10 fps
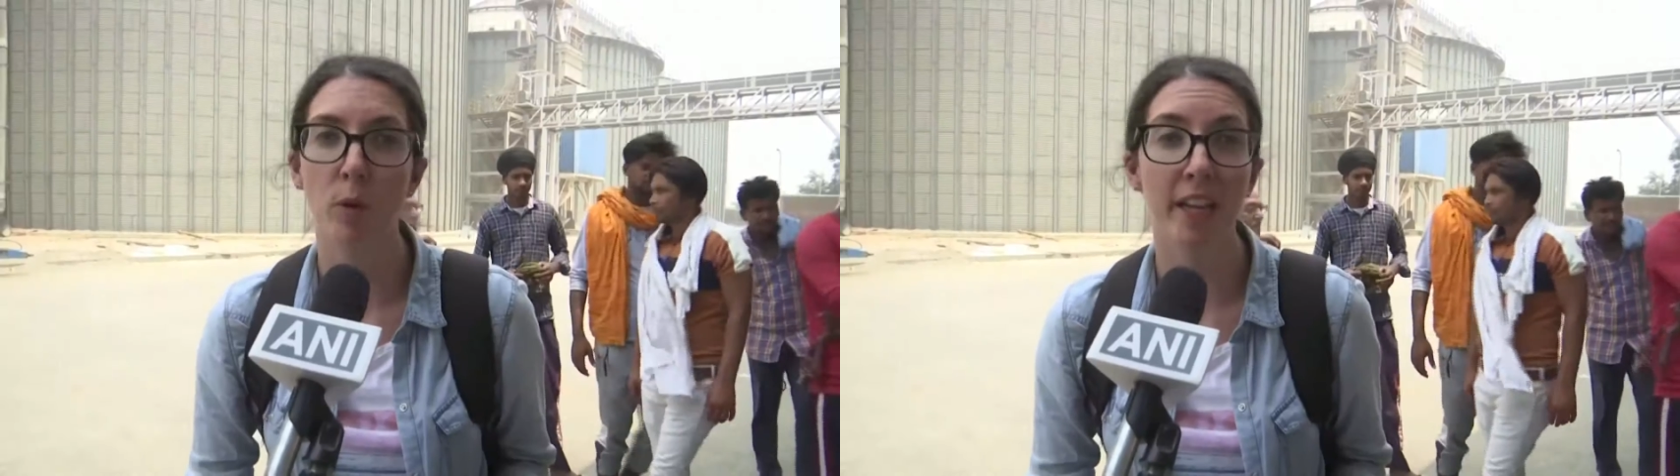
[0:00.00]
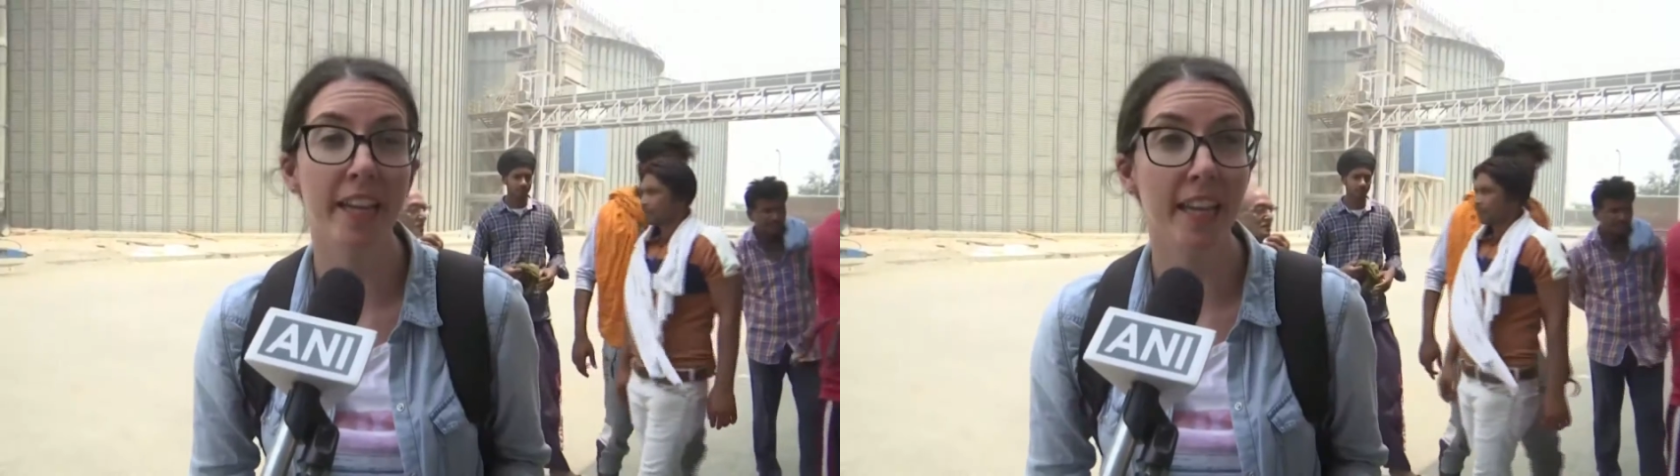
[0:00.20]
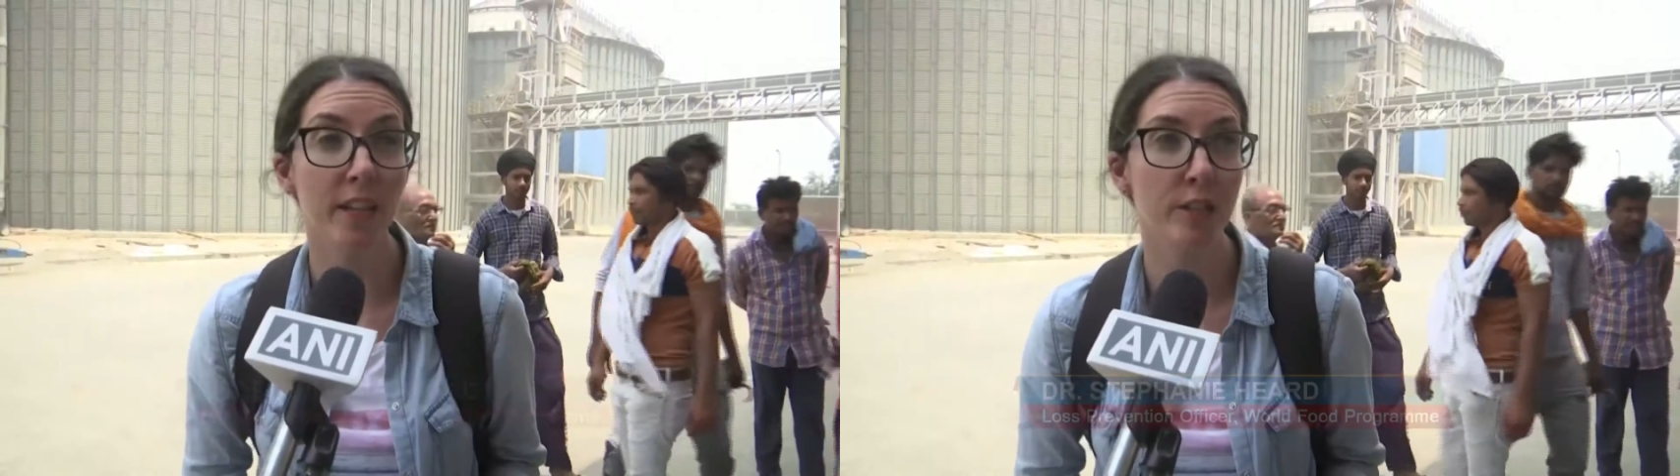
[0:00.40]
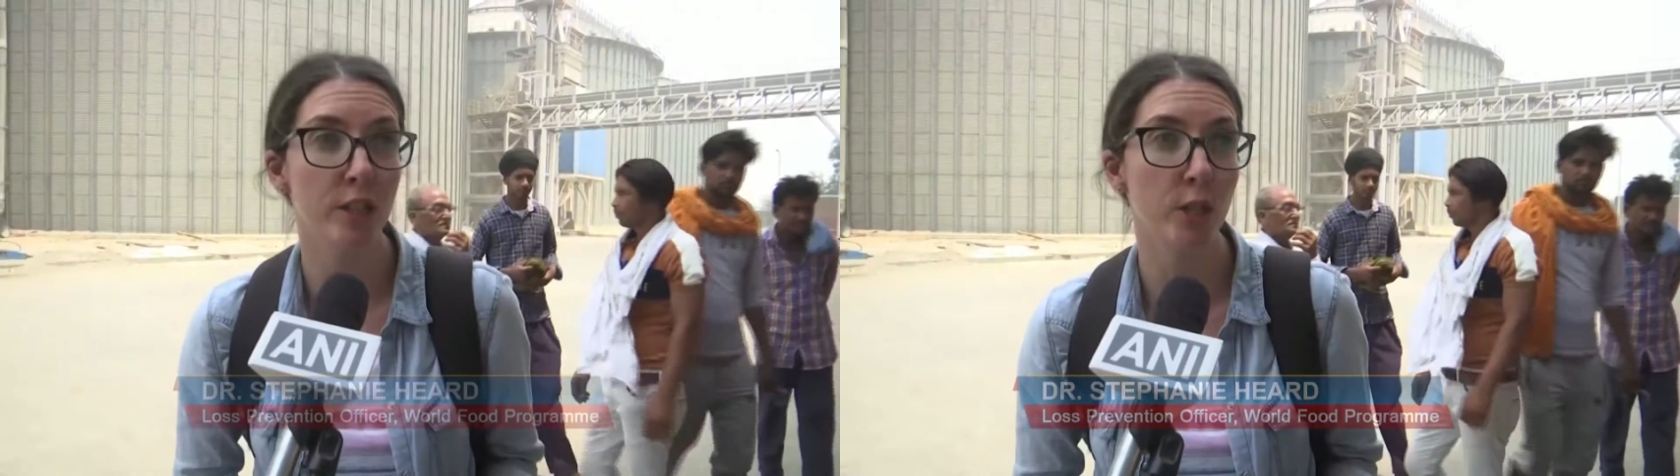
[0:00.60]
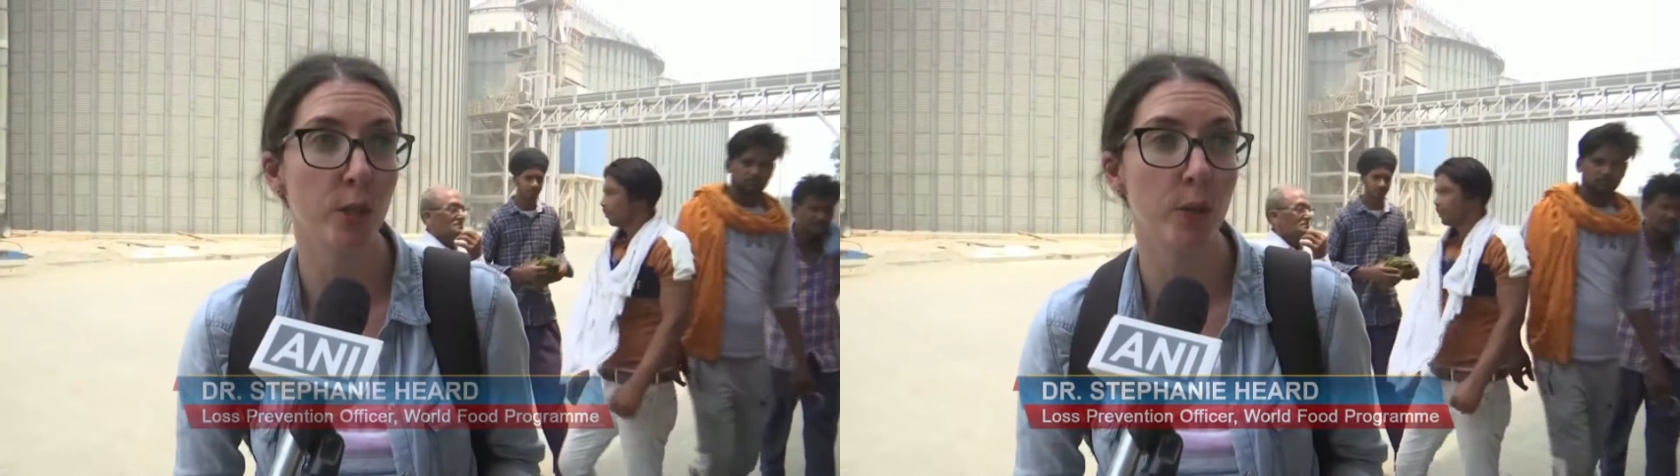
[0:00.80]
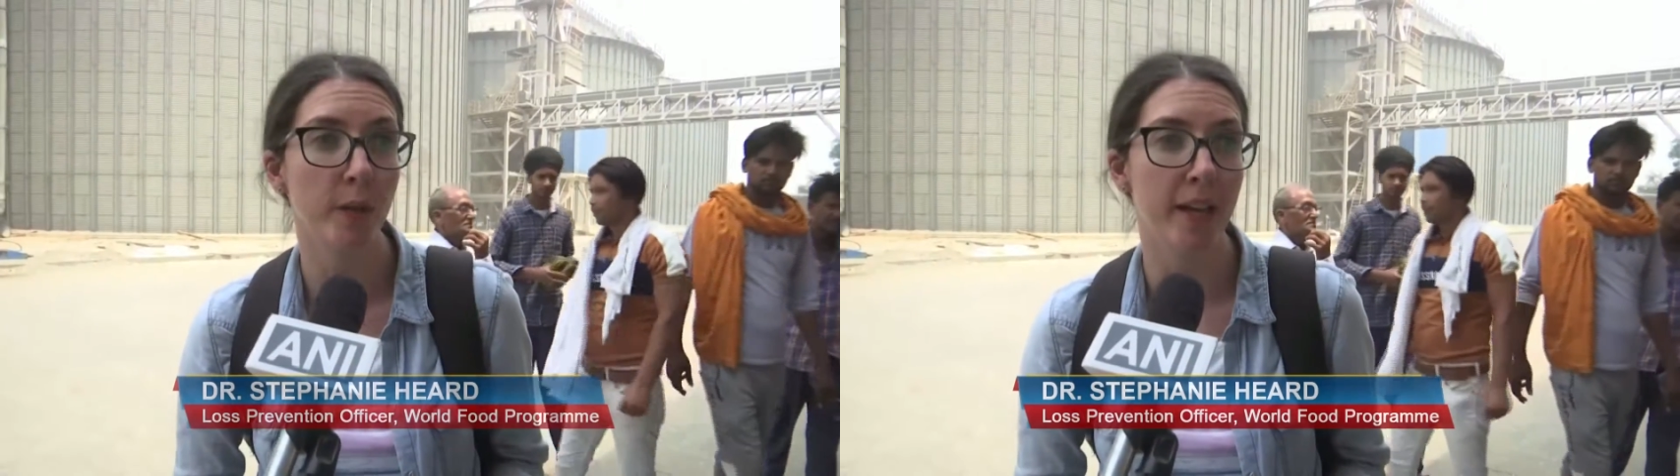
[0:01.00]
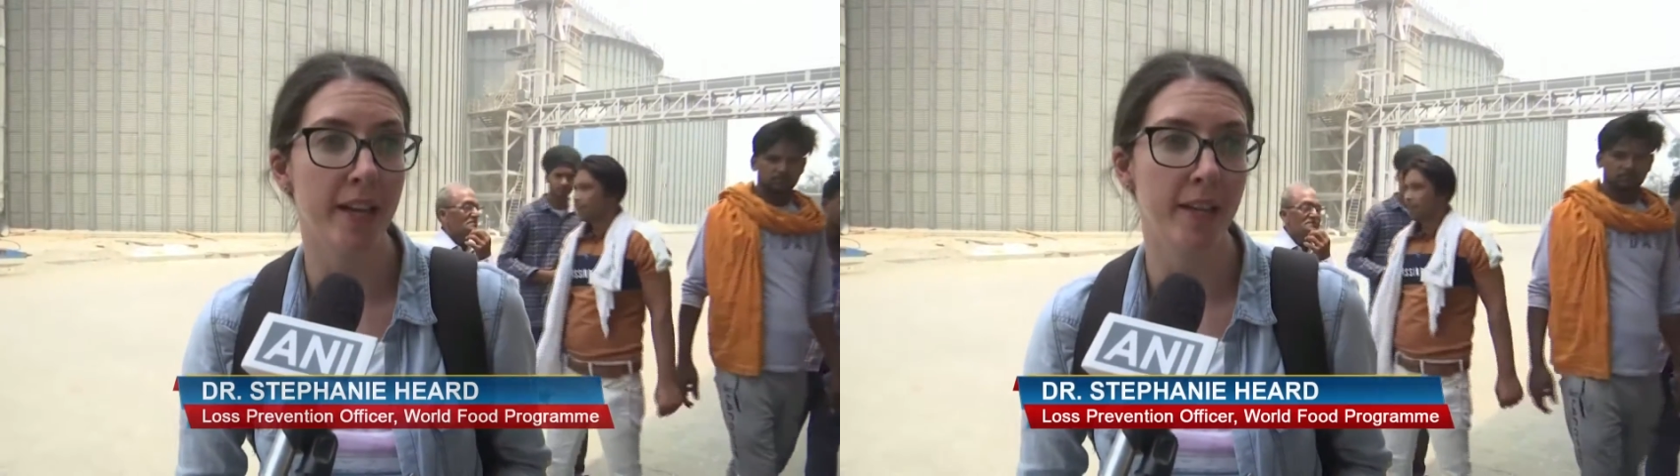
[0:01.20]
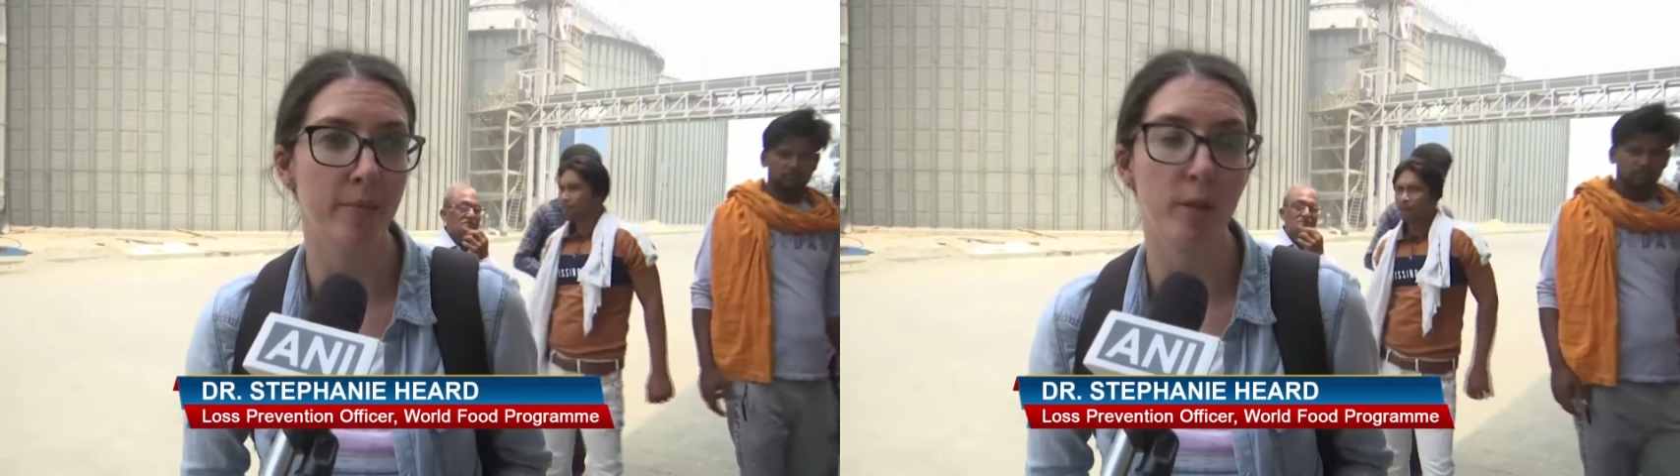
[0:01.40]
We're here to
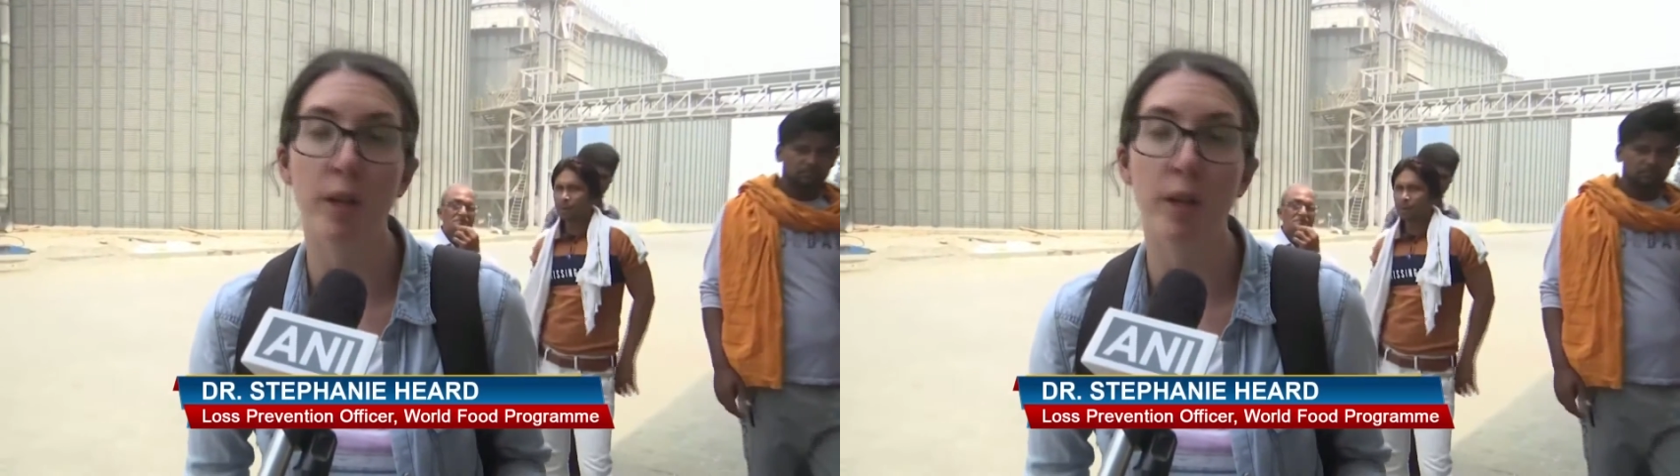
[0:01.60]
um,